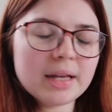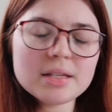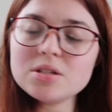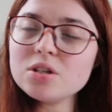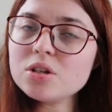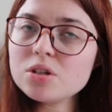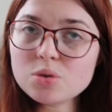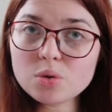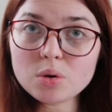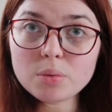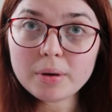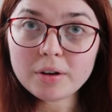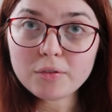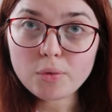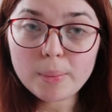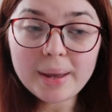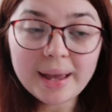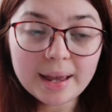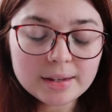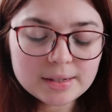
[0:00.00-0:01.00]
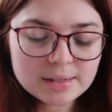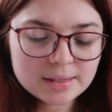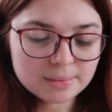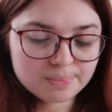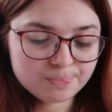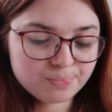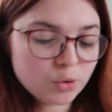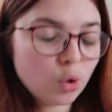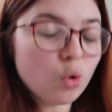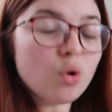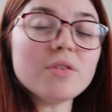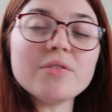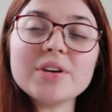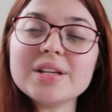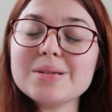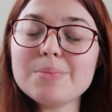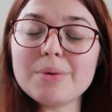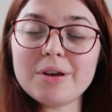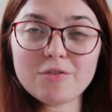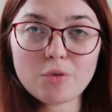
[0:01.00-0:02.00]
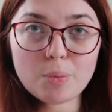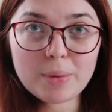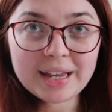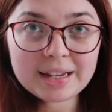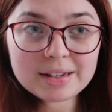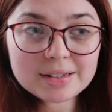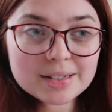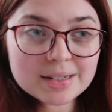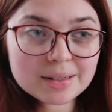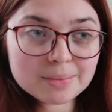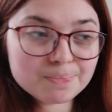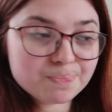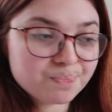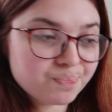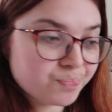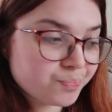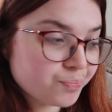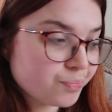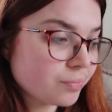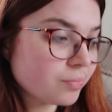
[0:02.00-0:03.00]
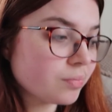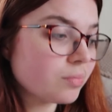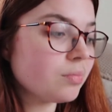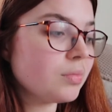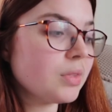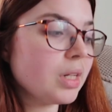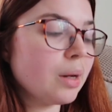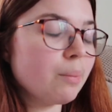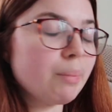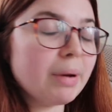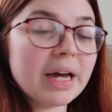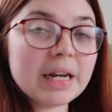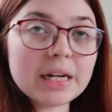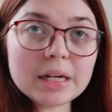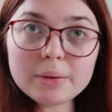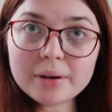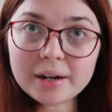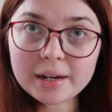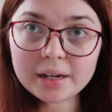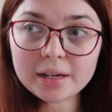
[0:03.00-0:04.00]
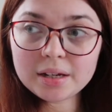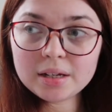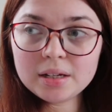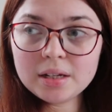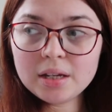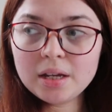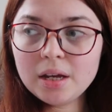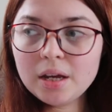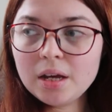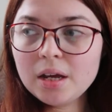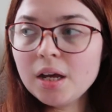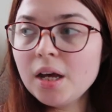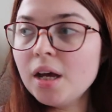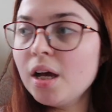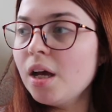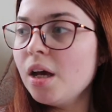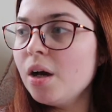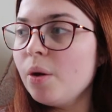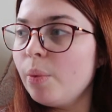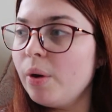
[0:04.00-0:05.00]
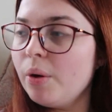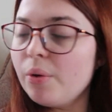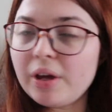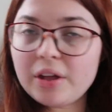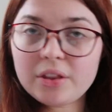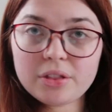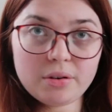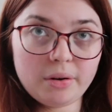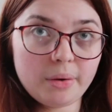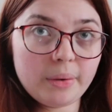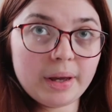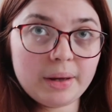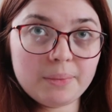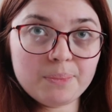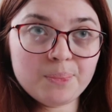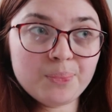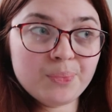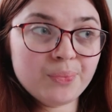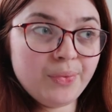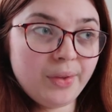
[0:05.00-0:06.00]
It's just all a bit of a mess. All of it's a bit of a mess. But anyway, we'll get through it.